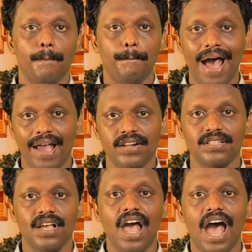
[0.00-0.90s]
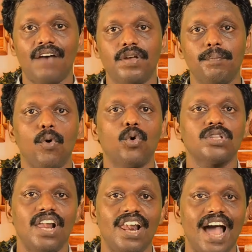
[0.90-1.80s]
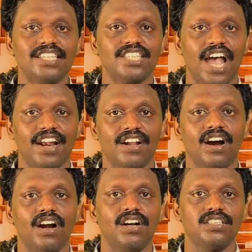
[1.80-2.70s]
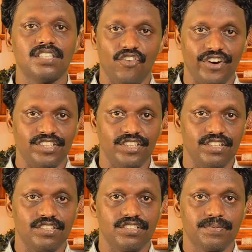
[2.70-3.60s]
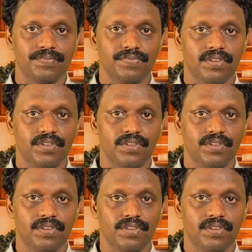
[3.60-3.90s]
bands having both light and colored regions.